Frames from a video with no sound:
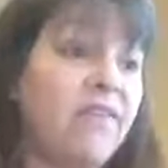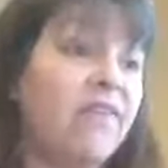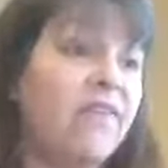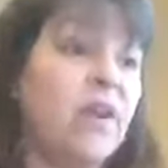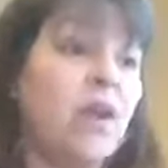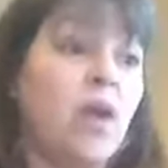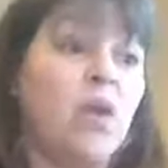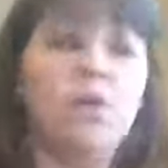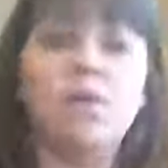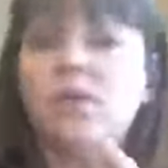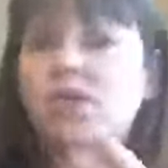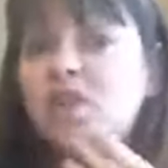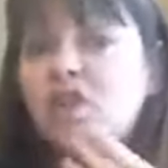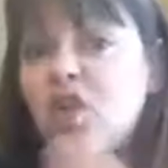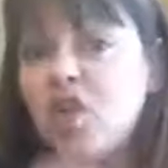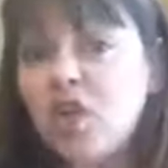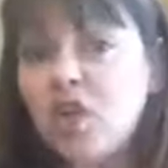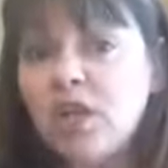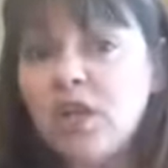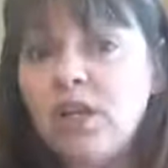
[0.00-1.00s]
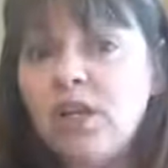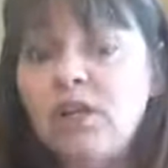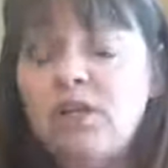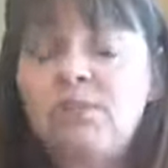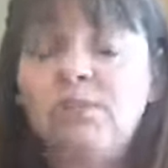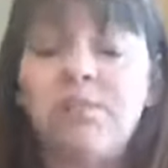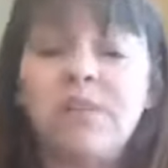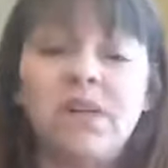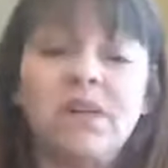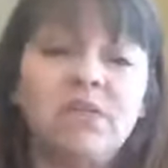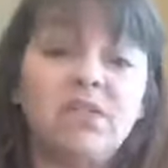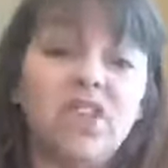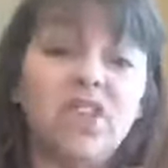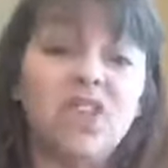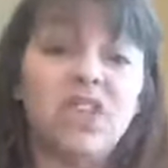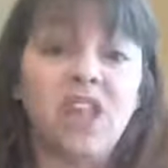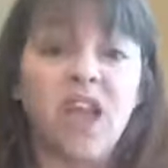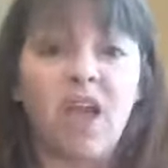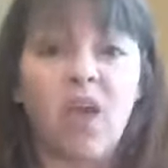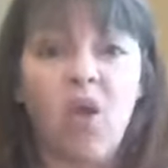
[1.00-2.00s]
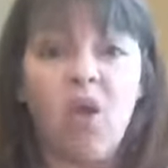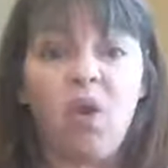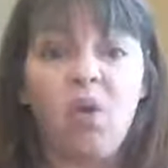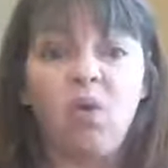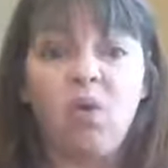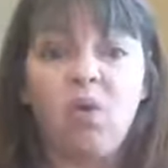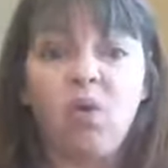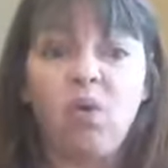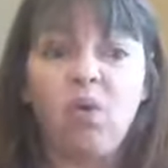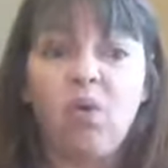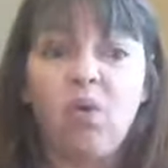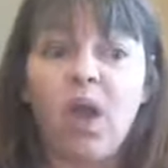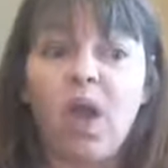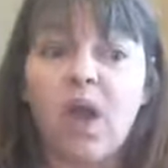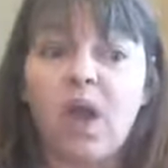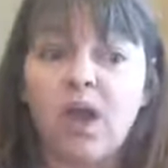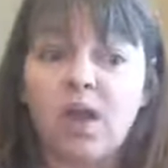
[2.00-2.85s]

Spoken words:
You know, it was good, but it was just like, oh,